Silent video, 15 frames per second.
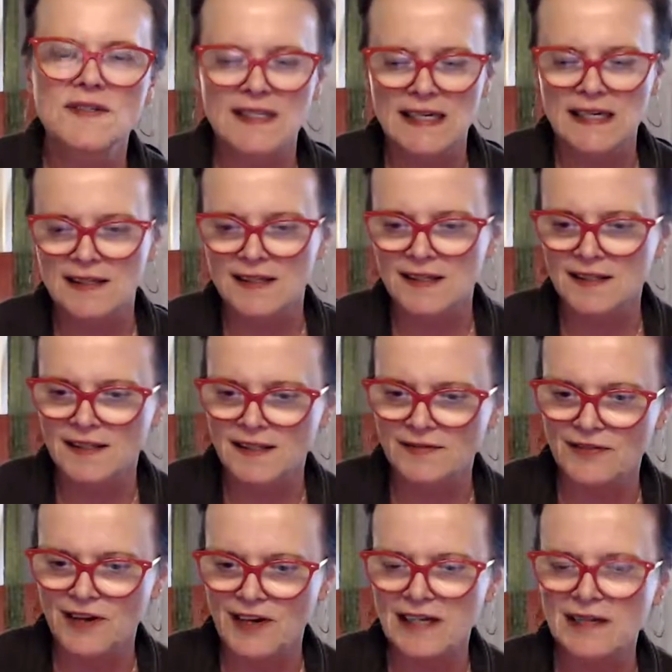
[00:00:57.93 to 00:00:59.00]
and the
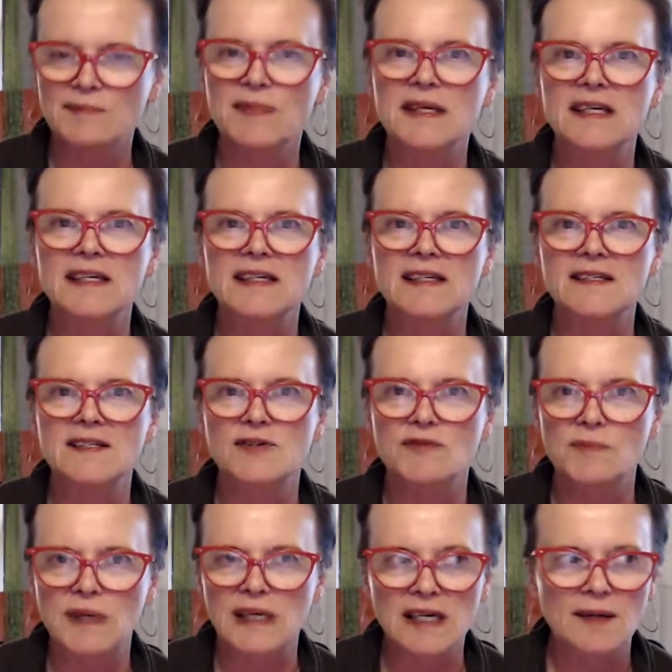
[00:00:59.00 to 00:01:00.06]
divine beings who've
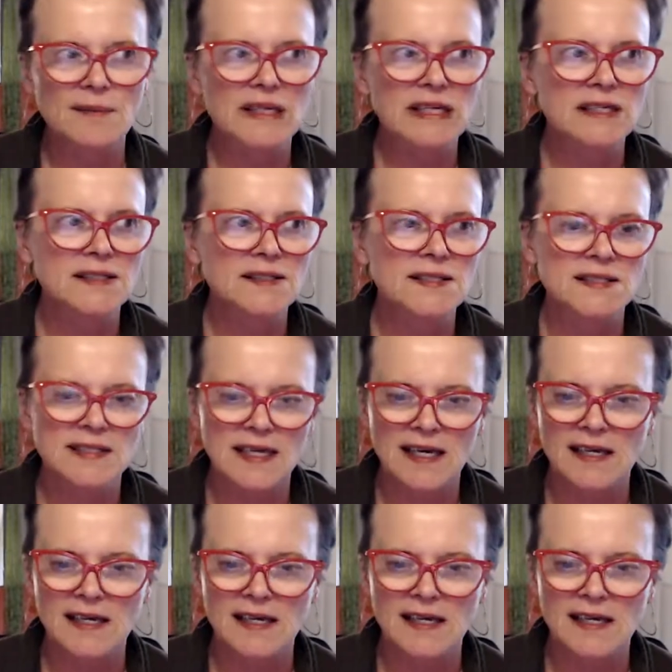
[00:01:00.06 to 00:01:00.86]
been coming in today,